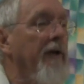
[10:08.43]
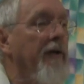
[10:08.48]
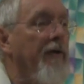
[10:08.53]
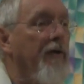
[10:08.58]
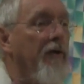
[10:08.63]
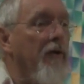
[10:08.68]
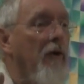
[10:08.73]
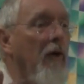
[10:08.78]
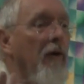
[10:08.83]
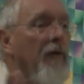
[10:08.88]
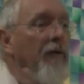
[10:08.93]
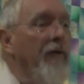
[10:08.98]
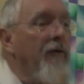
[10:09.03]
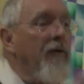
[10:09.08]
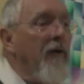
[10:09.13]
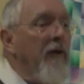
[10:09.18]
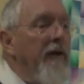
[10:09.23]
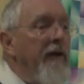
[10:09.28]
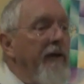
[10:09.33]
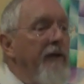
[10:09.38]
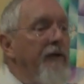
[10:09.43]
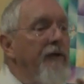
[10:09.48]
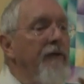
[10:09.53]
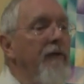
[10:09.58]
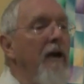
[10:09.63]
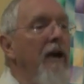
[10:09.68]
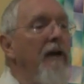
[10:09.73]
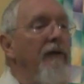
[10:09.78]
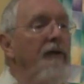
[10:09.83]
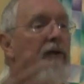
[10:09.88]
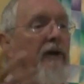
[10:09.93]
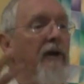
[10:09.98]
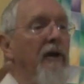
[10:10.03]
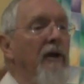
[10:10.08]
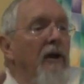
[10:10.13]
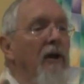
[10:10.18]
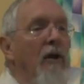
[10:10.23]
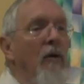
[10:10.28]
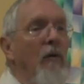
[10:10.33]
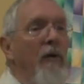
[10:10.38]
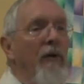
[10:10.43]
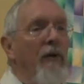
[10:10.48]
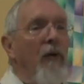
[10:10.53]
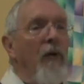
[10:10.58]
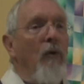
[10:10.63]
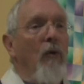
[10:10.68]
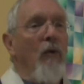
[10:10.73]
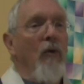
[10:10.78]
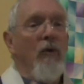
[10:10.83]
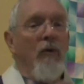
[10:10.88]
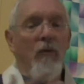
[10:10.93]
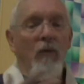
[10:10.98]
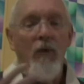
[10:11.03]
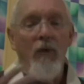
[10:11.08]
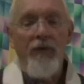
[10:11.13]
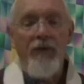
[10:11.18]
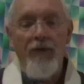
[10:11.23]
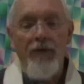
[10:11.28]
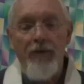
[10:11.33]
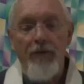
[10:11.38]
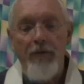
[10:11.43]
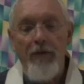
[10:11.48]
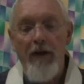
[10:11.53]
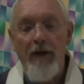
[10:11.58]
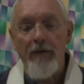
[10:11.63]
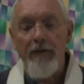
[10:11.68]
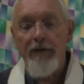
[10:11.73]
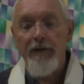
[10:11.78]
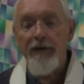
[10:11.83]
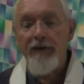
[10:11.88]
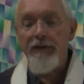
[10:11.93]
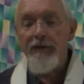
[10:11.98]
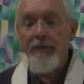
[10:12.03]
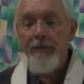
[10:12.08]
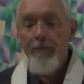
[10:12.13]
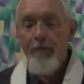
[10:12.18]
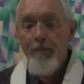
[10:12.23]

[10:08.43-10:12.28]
It's constantly interacting with all the waters around it.